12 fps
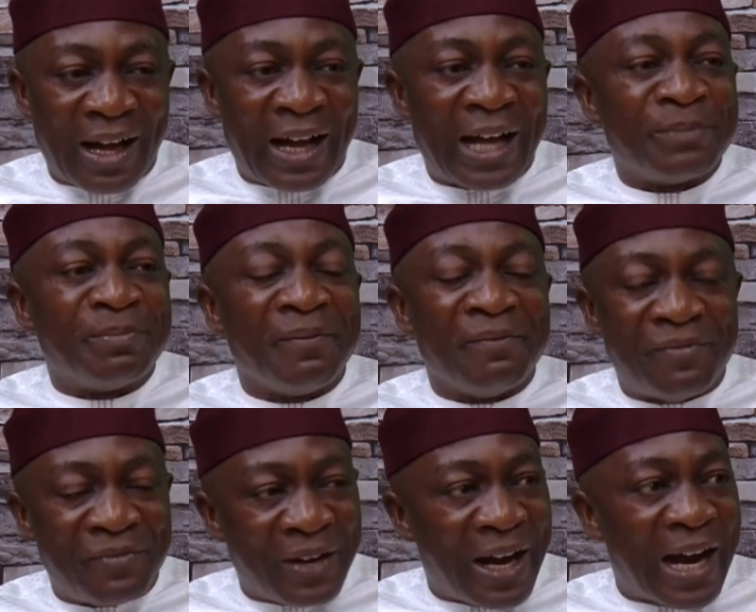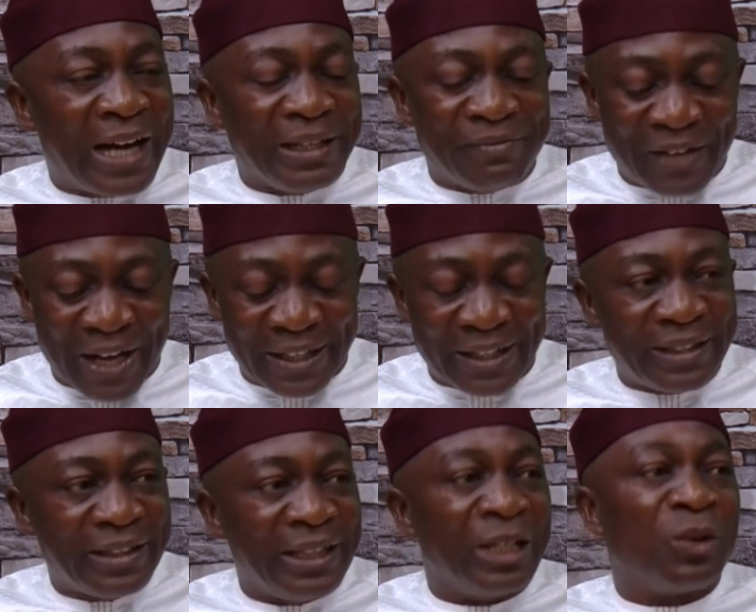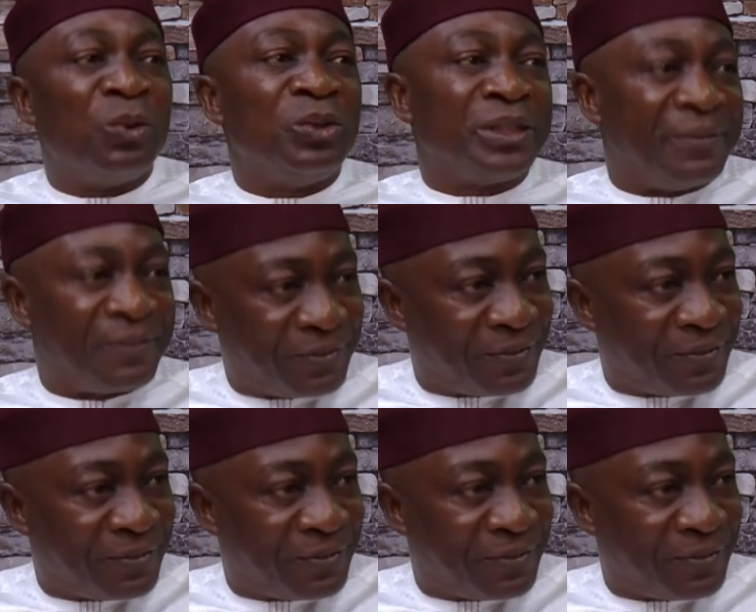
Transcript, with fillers: has been very, very inclusive.